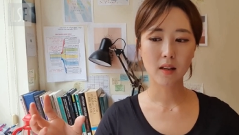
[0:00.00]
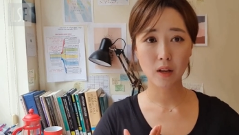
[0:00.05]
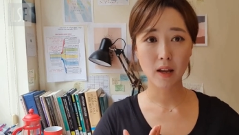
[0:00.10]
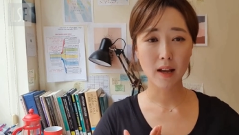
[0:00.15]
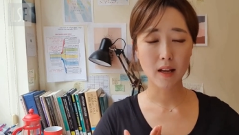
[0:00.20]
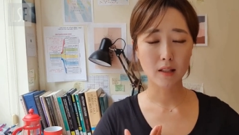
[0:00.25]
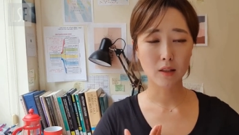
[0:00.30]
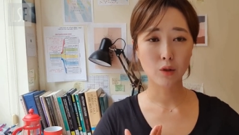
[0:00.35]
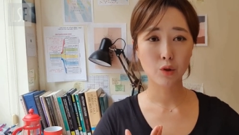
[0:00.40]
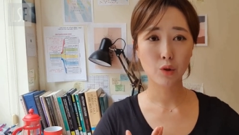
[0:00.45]

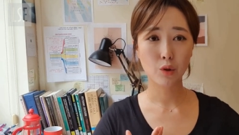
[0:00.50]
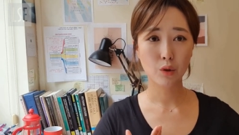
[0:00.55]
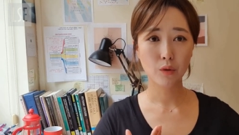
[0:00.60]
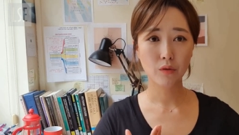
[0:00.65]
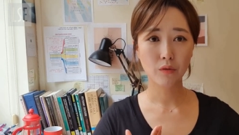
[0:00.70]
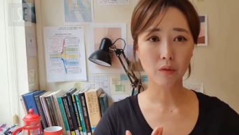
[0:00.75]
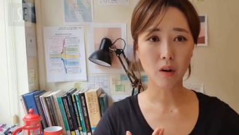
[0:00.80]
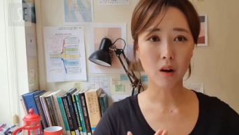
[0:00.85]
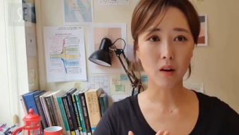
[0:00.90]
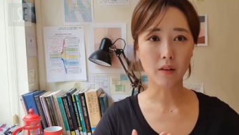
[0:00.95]
As
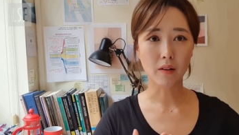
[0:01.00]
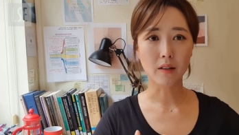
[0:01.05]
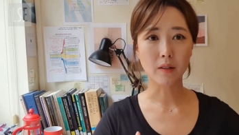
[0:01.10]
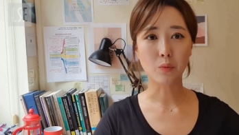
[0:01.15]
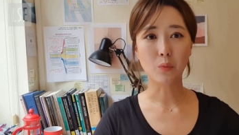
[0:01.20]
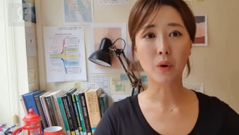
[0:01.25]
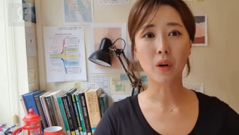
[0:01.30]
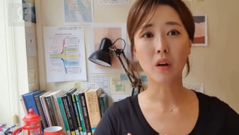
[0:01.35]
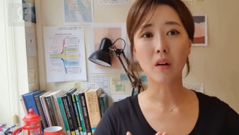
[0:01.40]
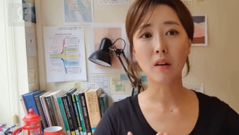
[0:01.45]
student vloggers,
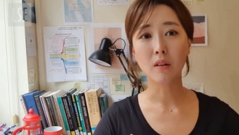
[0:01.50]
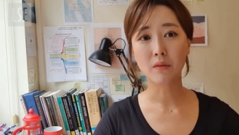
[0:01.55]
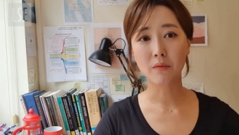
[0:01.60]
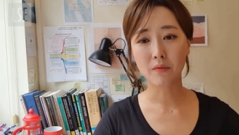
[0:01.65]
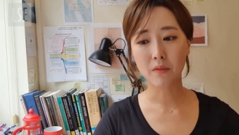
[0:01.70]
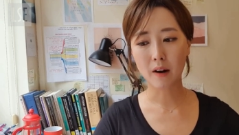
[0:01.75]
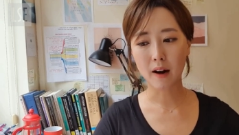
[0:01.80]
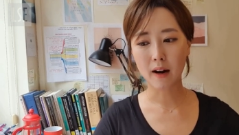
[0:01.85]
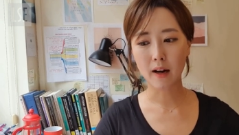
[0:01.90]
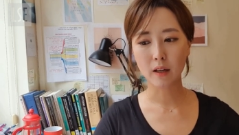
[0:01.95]
we are
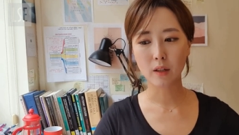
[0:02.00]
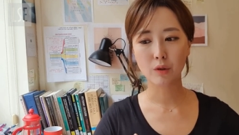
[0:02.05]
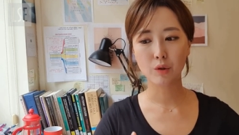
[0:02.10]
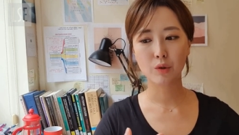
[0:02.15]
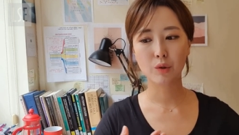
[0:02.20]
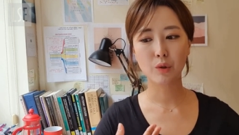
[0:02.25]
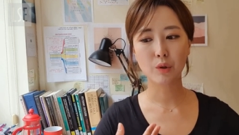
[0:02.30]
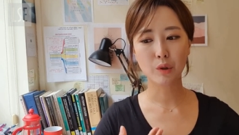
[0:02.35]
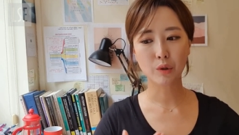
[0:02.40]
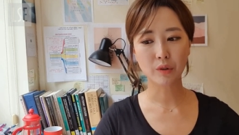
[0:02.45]
advised
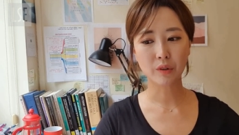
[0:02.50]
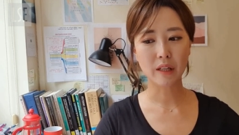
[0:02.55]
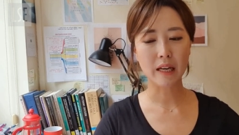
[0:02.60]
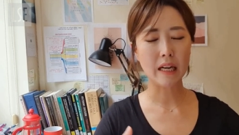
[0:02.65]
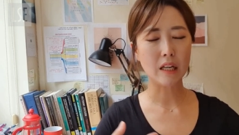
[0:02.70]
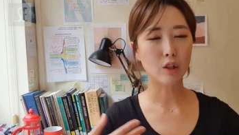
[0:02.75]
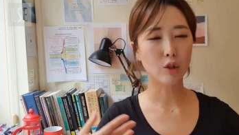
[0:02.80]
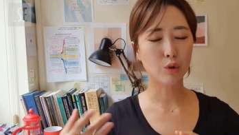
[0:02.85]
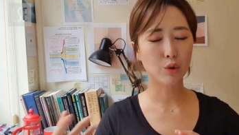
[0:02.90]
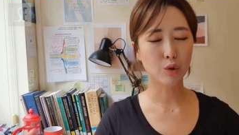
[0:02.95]
to
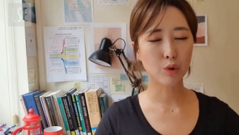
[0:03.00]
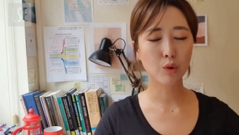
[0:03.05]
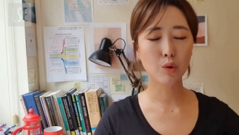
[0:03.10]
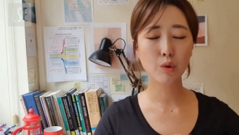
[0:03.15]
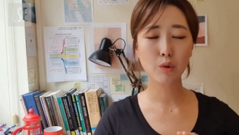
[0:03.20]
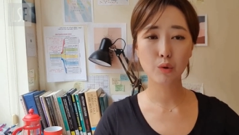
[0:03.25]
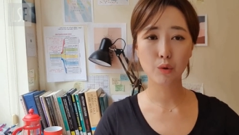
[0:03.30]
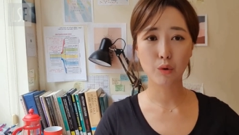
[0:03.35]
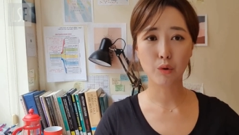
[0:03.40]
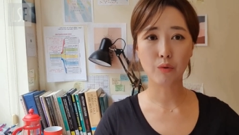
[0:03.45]
create two
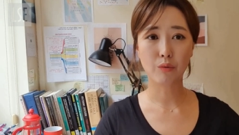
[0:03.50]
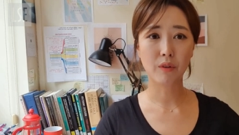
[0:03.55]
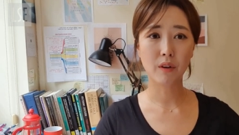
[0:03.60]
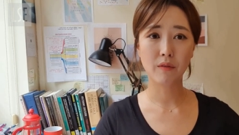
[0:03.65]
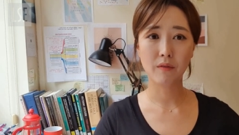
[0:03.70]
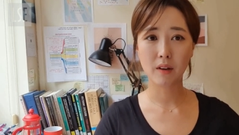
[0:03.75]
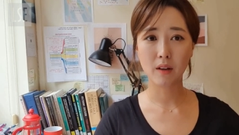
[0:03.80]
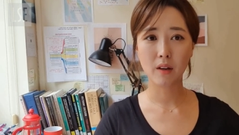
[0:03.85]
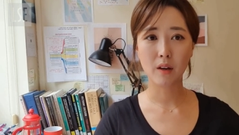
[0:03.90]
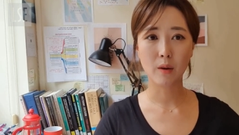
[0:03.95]
to three
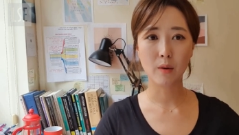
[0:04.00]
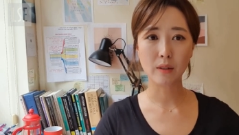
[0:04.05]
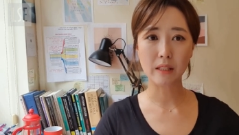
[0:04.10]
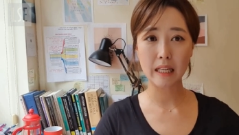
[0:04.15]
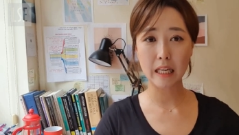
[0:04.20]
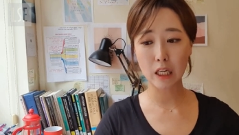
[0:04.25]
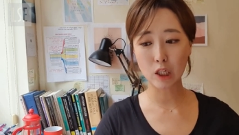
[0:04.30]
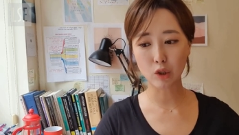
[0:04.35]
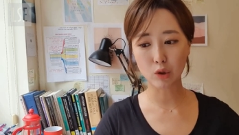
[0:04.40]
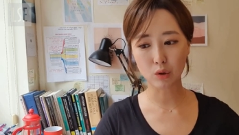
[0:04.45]
videos
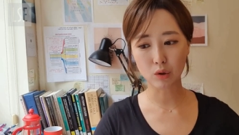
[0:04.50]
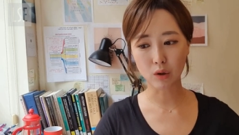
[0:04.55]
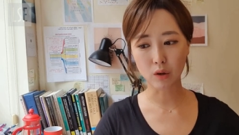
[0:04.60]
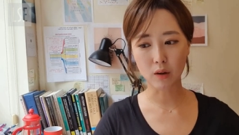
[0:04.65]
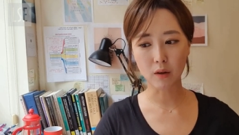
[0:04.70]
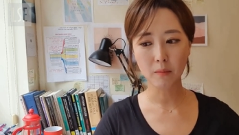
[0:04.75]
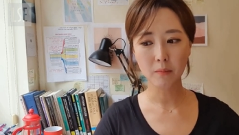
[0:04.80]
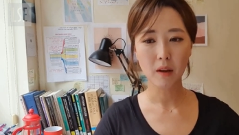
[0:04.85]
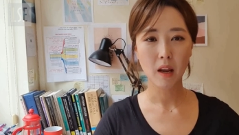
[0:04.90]
each term,